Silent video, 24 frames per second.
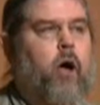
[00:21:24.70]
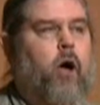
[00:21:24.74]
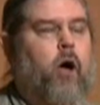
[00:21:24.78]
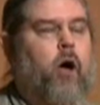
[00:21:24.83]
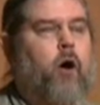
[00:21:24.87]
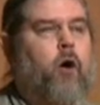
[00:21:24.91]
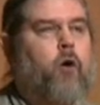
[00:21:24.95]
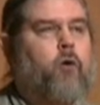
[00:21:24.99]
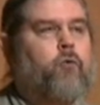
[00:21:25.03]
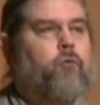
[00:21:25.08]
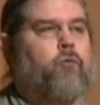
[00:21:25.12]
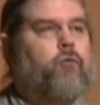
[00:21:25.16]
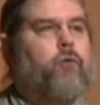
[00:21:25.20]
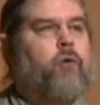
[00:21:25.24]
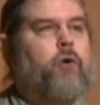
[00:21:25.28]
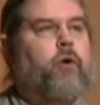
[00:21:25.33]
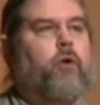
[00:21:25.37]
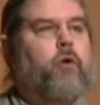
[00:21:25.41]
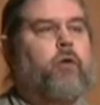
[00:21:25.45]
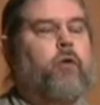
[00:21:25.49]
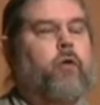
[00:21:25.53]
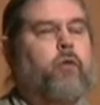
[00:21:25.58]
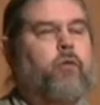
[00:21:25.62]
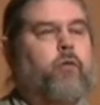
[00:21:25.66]
of
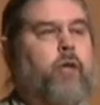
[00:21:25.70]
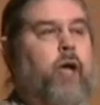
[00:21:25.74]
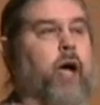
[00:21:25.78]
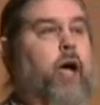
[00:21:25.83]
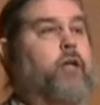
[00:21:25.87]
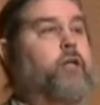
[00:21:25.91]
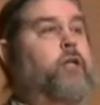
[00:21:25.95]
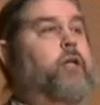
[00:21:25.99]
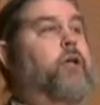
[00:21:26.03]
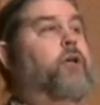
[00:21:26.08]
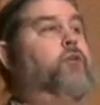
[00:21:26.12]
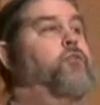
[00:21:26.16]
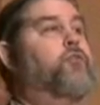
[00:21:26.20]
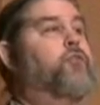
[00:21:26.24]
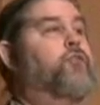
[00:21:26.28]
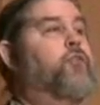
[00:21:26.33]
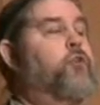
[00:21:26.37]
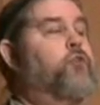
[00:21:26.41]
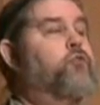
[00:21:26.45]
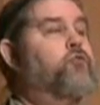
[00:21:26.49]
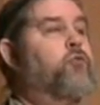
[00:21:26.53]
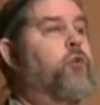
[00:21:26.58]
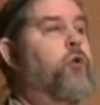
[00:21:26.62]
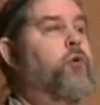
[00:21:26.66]
the ideas of
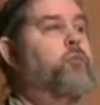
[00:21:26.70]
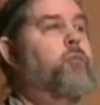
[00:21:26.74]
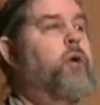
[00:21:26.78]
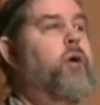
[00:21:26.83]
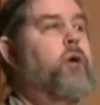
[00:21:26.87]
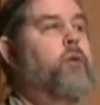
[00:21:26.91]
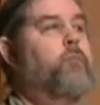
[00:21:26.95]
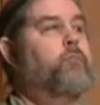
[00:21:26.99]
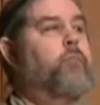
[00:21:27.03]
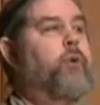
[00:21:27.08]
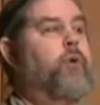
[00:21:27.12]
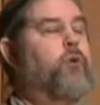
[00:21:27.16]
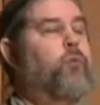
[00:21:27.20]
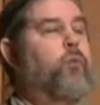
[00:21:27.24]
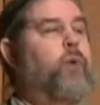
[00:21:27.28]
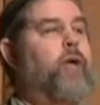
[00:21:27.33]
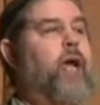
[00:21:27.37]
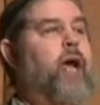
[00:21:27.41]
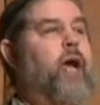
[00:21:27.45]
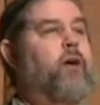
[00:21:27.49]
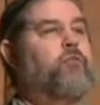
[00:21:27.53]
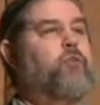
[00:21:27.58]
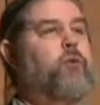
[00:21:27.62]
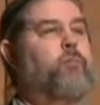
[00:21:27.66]
this room, but we
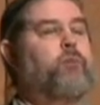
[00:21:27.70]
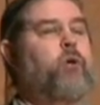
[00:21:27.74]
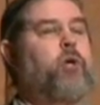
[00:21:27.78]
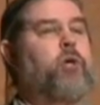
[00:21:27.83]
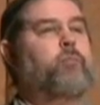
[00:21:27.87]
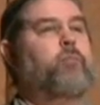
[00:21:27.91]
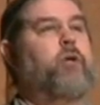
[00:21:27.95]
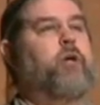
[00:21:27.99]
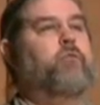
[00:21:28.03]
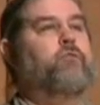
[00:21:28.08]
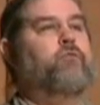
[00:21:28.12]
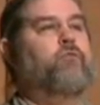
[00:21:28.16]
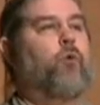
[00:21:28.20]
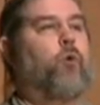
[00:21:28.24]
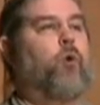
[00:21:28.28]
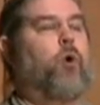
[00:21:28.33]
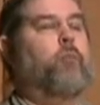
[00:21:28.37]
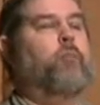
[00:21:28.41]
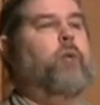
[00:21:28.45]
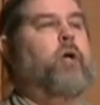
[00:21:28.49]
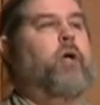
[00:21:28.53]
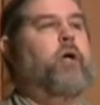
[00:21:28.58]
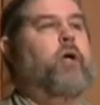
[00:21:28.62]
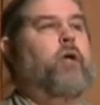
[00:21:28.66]
have to put them in a
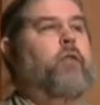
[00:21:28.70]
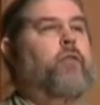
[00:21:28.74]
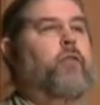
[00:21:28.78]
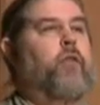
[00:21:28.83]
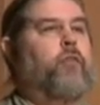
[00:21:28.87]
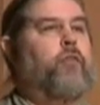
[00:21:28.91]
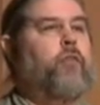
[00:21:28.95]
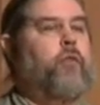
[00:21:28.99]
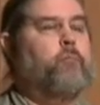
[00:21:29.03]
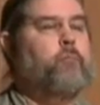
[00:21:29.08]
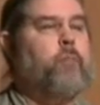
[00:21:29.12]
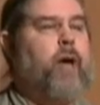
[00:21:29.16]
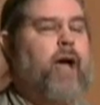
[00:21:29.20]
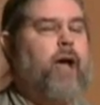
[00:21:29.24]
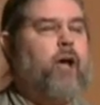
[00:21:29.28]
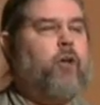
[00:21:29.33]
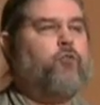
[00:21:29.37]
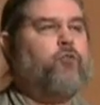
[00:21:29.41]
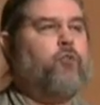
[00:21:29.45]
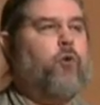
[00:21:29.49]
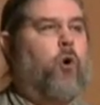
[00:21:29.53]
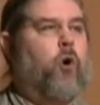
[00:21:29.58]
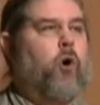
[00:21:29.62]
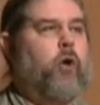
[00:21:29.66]
form that the
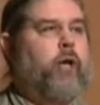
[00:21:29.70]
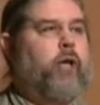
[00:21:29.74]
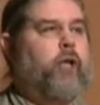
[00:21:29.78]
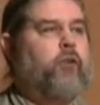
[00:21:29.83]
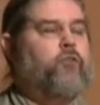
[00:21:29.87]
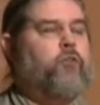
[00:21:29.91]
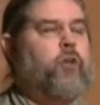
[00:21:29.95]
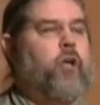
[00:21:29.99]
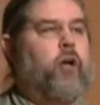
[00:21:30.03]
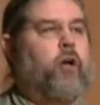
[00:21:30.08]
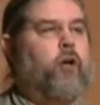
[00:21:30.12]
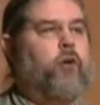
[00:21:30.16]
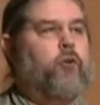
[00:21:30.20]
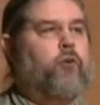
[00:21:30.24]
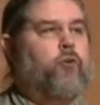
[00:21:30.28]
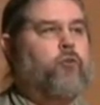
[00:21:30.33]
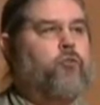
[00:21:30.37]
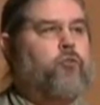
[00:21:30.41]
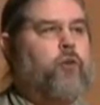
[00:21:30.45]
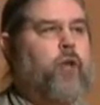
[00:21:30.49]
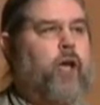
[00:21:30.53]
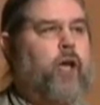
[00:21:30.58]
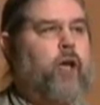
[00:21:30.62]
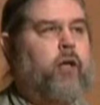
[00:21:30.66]
mass audience can
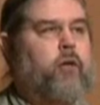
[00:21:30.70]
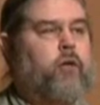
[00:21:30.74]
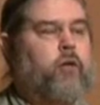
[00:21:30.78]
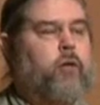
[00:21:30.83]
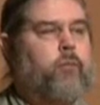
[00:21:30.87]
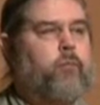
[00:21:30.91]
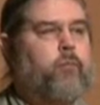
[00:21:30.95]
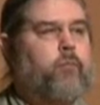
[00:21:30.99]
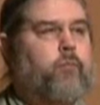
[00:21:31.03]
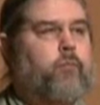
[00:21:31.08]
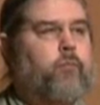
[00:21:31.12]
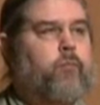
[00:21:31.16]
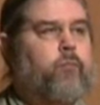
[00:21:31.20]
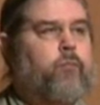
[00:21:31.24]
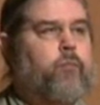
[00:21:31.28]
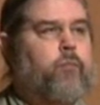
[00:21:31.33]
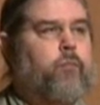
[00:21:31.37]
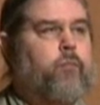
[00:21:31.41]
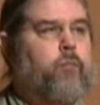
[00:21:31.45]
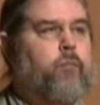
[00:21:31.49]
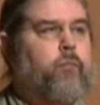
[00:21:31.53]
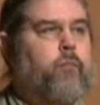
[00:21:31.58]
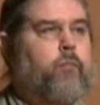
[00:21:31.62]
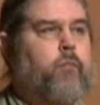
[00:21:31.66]
understand.
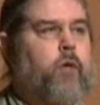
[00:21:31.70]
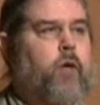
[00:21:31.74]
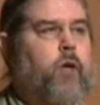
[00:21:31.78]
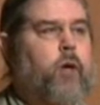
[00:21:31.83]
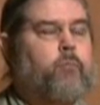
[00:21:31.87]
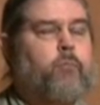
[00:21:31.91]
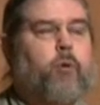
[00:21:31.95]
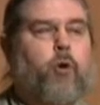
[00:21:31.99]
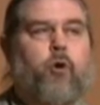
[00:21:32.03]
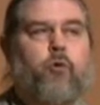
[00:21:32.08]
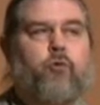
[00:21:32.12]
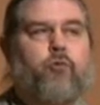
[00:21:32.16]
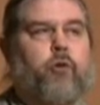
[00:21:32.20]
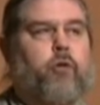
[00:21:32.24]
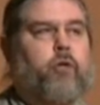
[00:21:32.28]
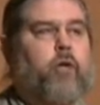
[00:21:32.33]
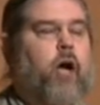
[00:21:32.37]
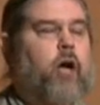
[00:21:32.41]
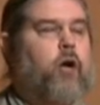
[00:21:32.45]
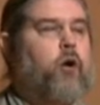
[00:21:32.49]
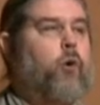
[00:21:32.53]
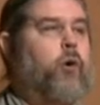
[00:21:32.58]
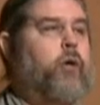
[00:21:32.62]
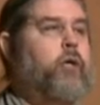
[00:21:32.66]
Because they're
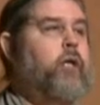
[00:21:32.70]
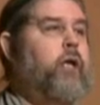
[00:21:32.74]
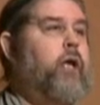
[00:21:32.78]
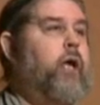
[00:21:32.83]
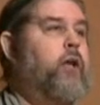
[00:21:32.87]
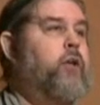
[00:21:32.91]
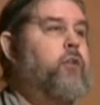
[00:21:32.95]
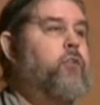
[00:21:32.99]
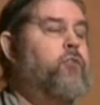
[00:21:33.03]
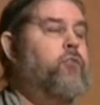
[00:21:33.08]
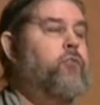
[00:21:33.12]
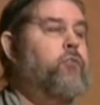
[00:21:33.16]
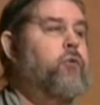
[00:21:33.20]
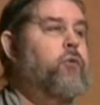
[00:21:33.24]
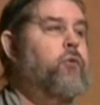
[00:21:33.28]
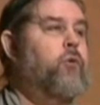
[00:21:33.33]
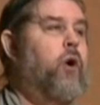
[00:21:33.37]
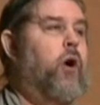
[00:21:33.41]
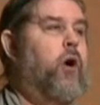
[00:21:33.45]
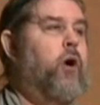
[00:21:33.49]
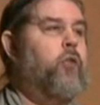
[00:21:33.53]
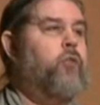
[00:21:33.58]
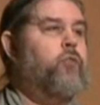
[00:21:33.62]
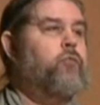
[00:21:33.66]
not going to get it
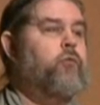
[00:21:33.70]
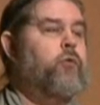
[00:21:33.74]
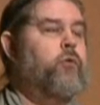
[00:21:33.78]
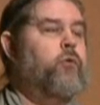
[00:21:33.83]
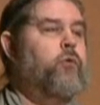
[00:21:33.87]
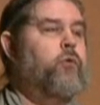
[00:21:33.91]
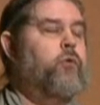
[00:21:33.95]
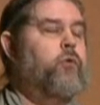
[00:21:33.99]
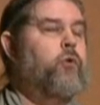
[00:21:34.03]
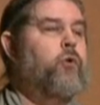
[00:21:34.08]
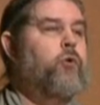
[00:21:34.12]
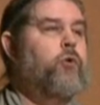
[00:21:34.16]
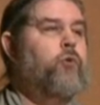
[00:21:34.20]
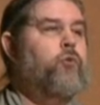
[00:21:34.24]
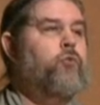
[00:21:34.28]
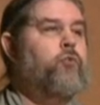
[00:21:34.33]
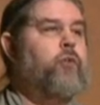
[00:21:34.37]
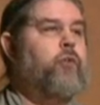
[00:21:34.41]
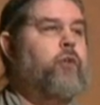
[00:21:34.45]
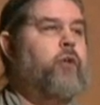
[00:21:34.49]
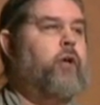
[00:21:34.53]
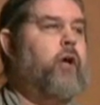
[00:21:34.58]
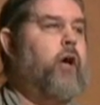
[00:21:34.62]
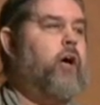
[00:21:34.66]
through news,
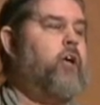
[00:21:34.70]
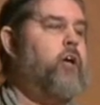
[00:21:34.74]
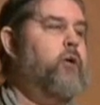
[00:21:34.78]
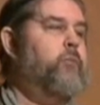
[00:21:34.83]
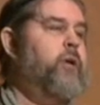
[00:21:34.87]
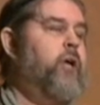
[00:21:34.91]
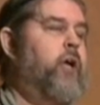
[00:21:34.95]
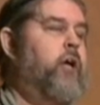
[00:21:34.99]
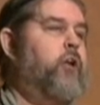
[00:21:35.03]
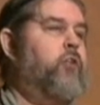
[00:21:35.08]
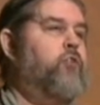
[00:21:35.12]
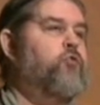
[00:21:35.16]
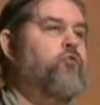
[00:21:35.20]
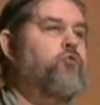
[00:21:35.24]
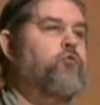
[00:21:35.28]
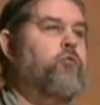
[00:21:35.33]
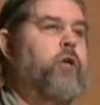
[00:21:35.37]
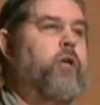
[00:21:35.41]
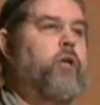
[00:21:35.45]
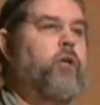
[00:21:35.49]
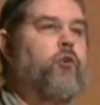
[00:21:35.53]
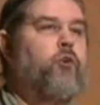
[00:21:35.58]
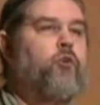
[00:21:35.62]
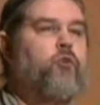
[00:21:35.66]
and they're not going to be getting it through
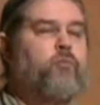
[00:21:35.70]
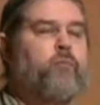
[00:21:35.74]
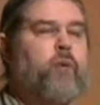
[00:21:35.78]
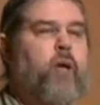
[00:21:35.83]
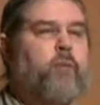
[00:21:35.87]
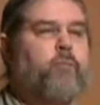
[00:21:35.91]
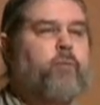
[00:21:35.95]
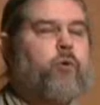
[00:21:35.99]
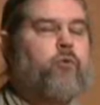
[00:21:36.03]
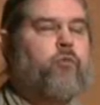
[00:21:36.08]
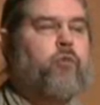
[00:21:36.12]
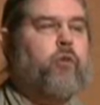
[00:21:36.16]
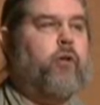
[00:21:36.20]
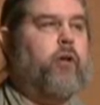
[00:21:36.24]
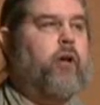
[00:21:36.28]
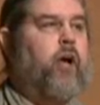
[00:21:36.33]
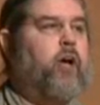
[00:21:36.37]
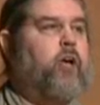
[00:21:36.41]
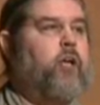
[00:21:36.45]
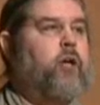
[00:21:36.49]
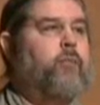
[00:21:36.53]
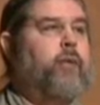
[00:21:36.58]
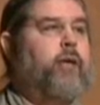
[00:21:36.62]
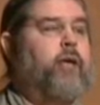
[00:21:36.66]
reading newspapers, and they're
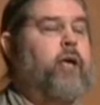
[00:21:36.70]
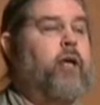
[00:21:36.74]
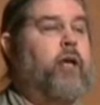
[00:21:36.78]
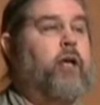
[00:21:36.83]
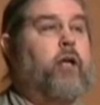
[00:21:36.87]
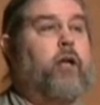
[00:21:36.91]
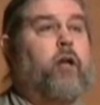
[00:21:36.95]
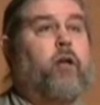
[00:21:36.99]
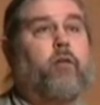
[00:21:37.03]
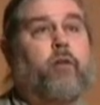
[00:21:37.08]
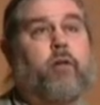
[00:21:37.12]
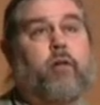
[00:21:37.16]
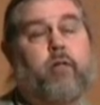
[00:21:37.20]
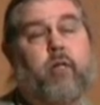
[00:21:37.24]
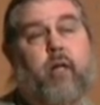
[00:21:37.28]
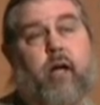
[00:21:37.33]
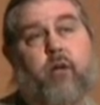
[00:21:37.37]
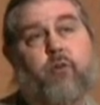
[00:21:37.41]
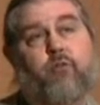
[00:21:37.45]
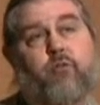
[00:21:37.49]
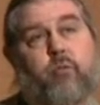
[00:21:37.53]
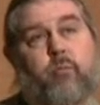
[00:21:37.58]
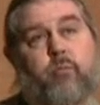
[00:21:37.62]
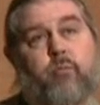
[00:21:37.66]
not going to be getting it in their
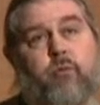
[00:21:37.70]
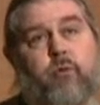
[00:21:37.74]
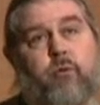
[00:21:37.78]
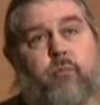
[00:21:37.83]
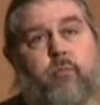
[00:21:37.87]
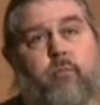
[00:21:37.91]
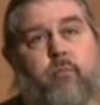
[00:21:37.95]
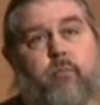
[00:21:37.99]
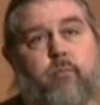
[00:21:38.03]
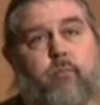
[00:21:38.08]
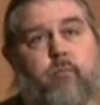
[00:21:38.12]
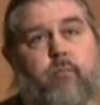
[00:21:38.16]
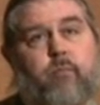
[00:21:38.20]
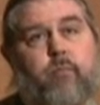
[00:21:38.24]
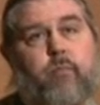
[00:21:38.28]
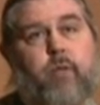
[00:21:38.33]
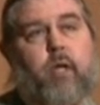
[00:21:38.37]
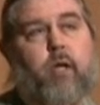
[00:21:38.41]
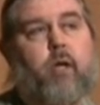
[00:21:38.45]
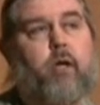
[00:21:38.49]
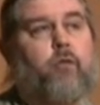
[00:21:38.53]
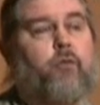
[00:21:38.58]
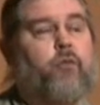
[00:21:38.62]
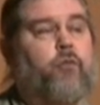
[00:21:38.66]
classrooms.
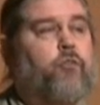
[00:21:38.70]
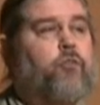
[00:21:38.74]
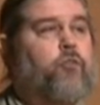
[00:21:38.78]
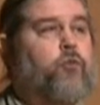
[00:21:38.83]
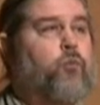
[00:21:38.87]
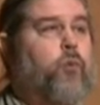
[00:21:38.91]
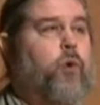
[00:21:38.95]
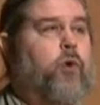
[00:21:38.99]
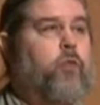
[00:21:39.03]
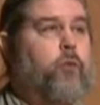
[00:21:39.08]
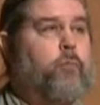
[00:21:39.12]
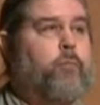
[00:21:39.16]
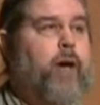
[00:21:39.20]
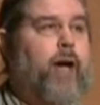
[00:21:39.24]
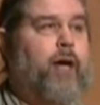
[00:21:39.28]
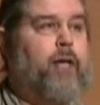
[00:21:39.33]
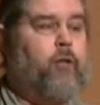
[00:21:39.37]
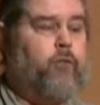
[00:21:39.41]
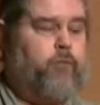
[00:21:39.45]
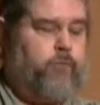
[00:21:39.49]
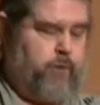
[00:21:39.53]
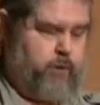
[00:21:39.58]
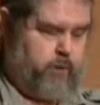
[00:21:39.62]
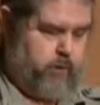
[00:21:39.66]
This is where the
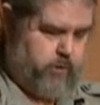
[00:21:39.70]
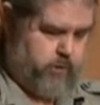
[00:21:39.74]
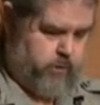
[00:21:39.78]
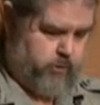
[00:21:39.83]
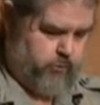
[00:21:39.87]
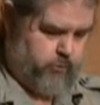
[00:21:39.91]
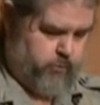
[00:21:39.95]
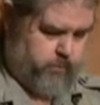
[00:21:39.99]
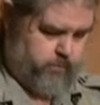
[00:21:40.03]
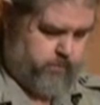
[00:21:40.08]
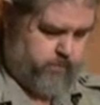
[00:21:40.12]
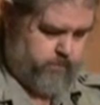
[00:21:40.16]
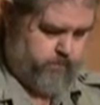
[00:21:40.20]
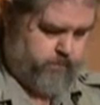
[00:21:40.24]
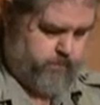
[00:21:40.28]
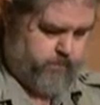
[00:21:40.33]
battlefield is.